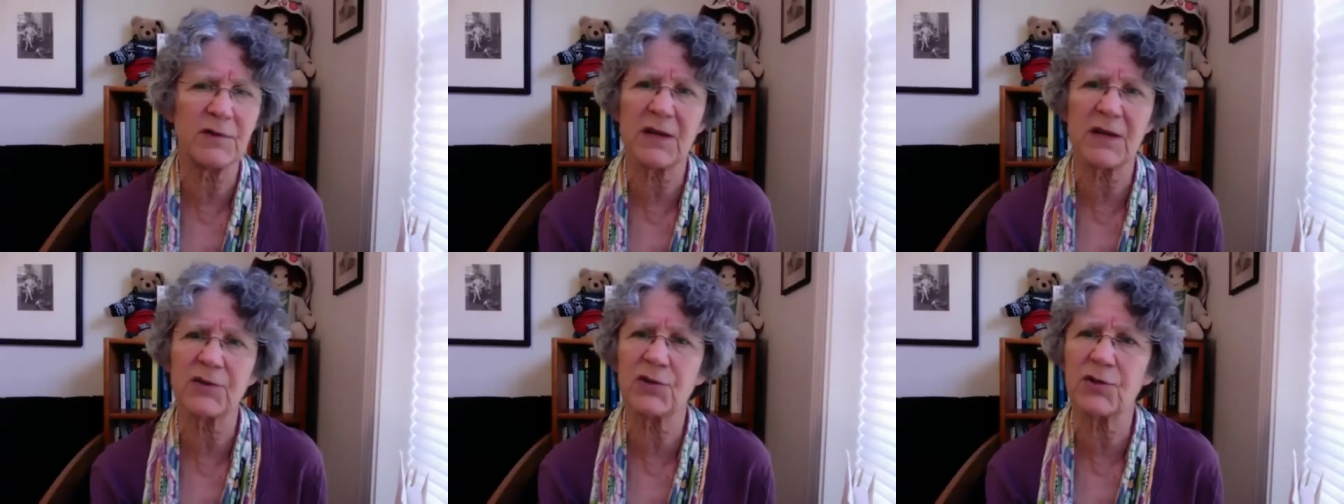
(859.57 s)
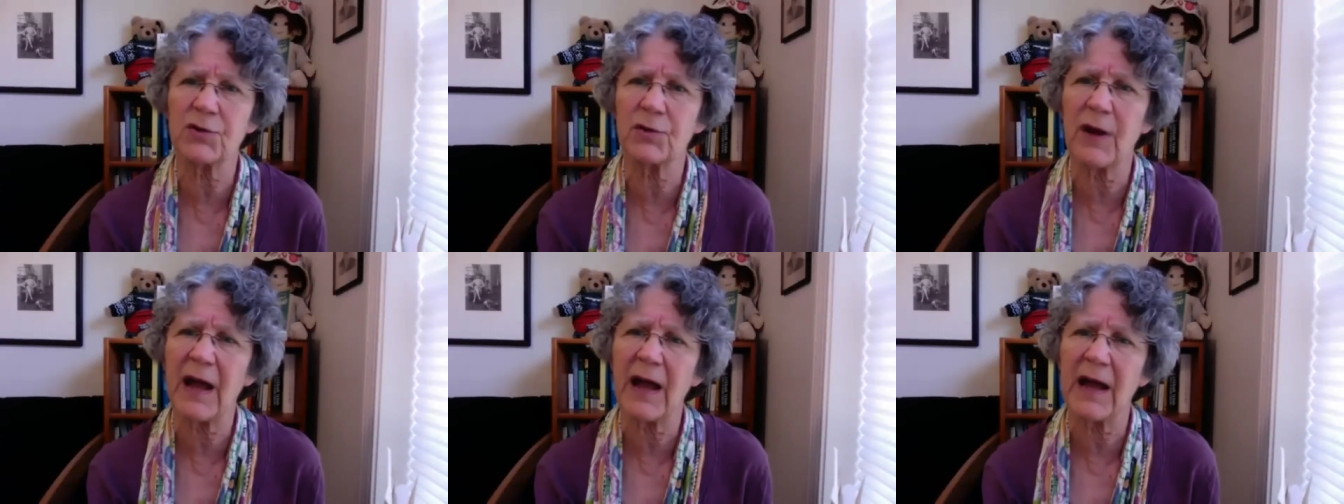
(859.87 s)

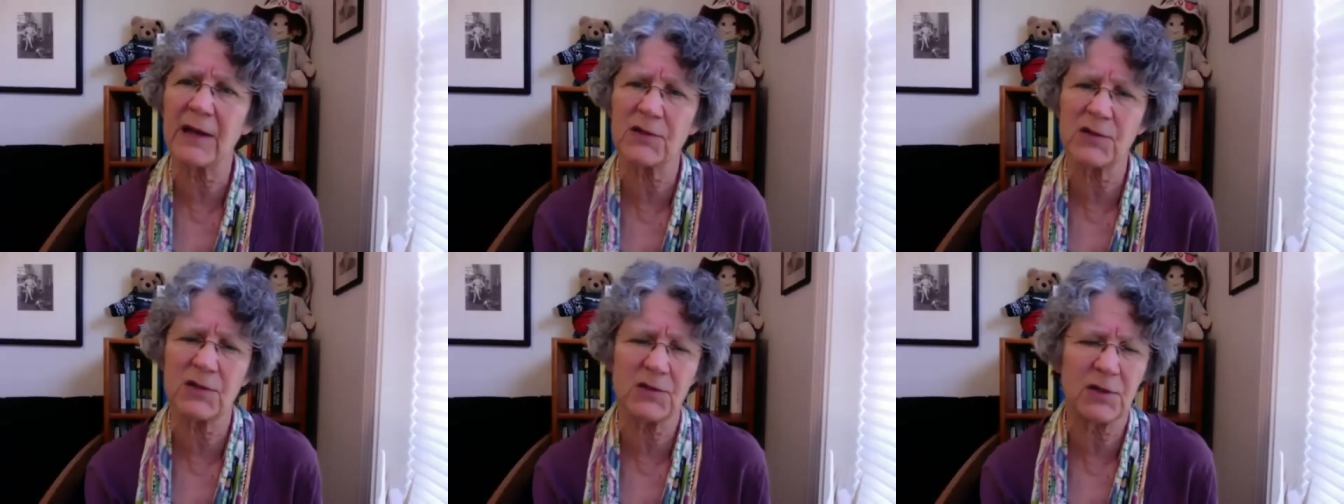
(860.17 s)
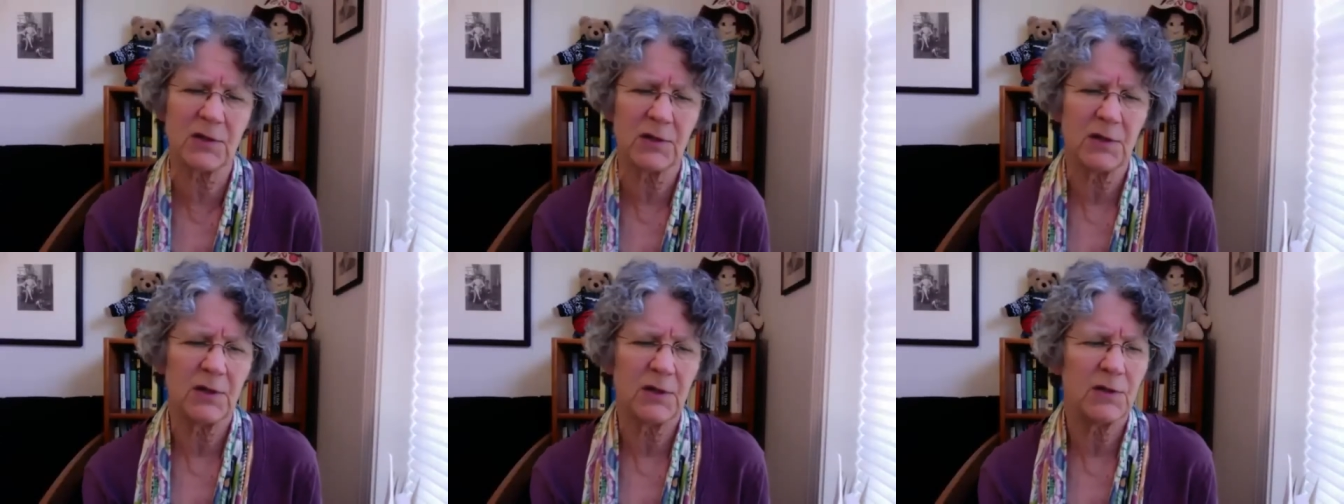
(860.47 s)
Esther
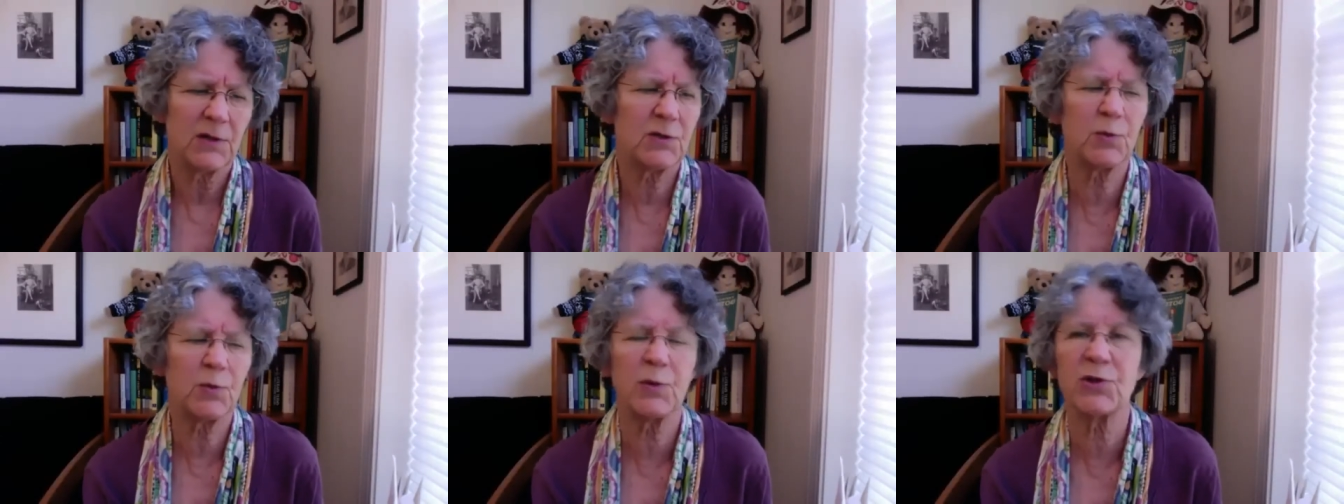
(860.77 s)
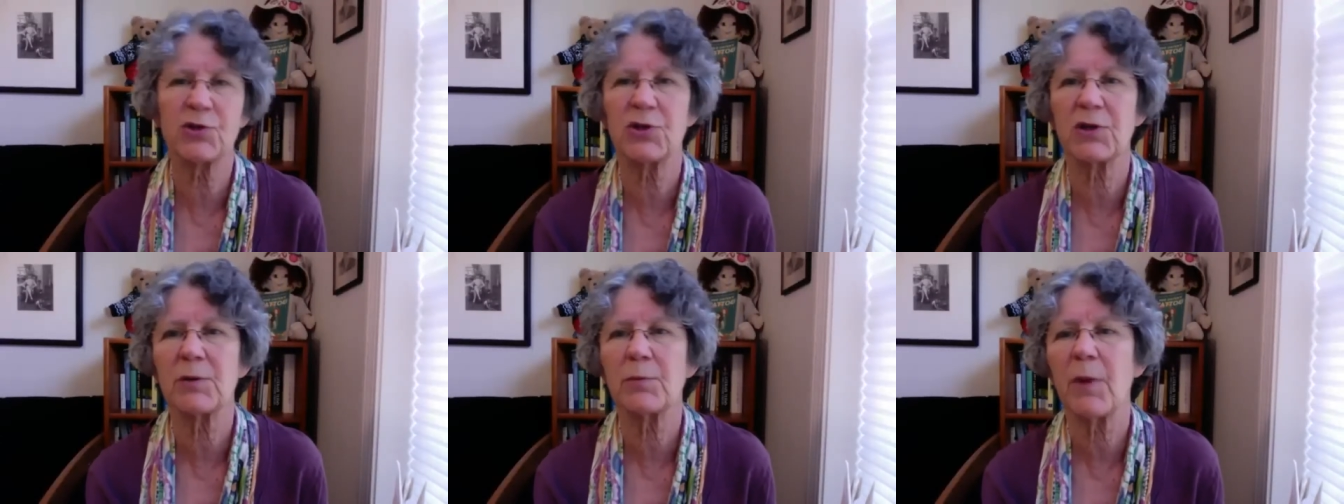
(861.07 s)
asked,
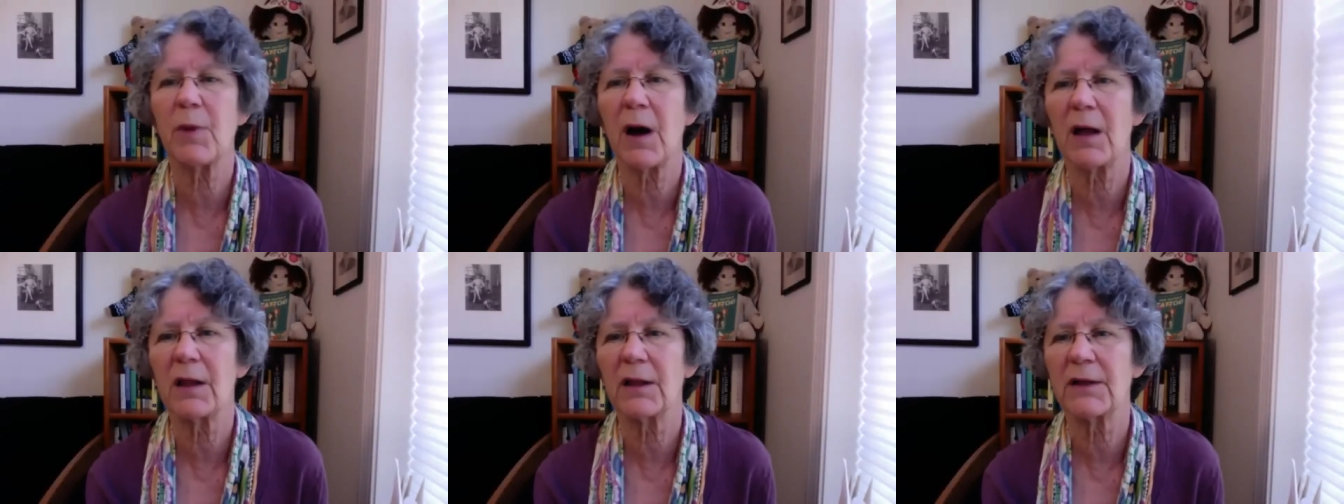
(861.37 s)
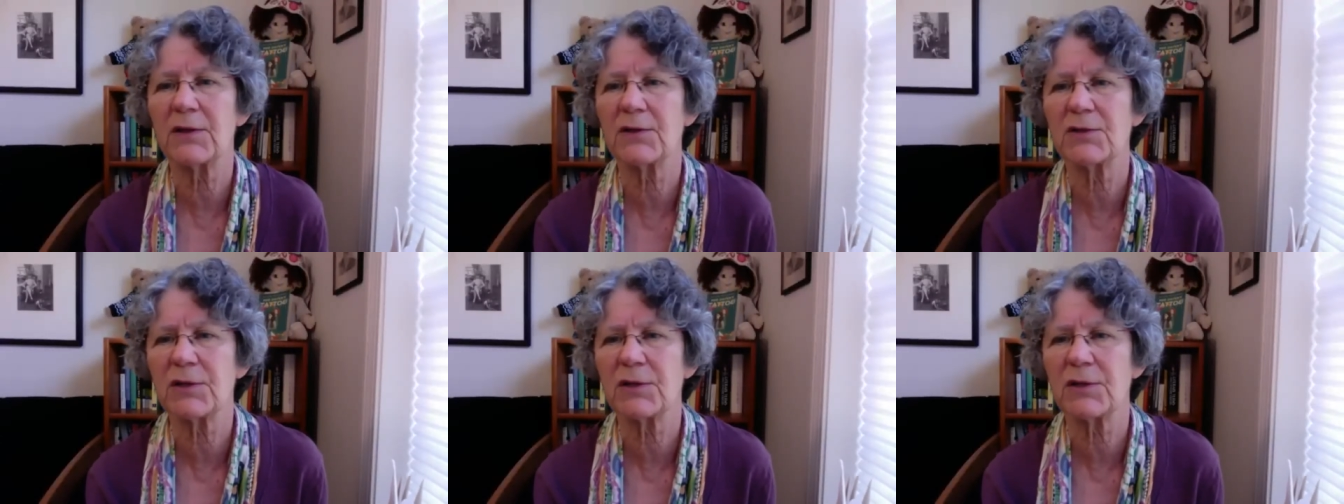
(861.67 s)
switching Molly